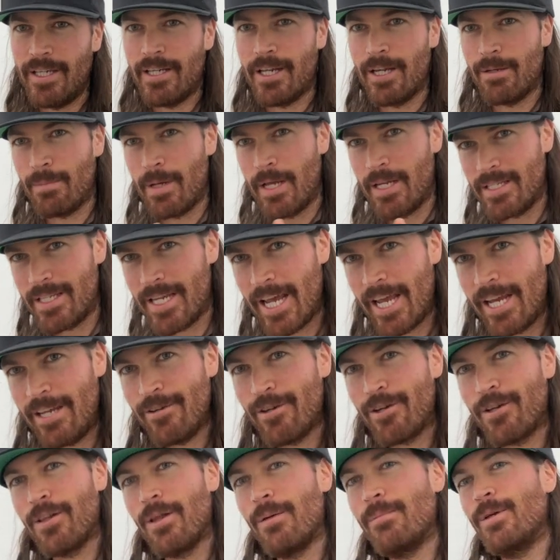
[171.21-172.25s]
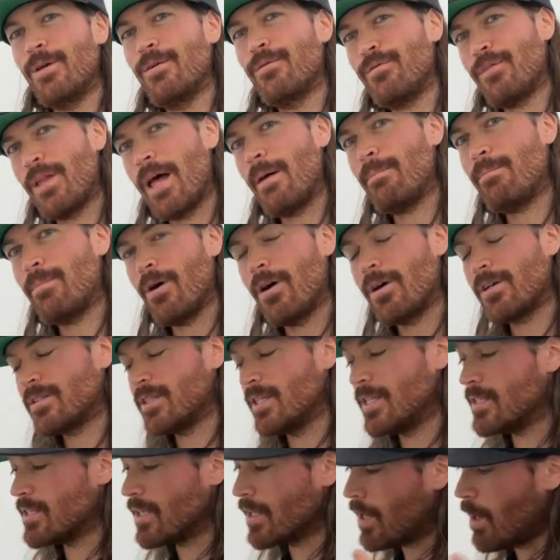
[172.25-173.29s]
and maintain your Columbia flat
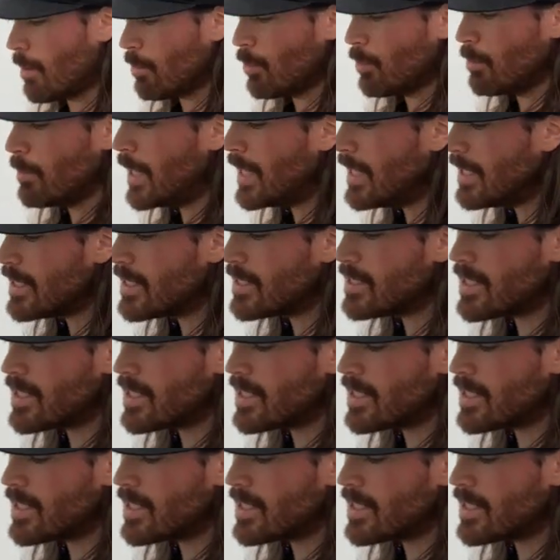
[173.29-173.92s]
boxes, a couple maintenance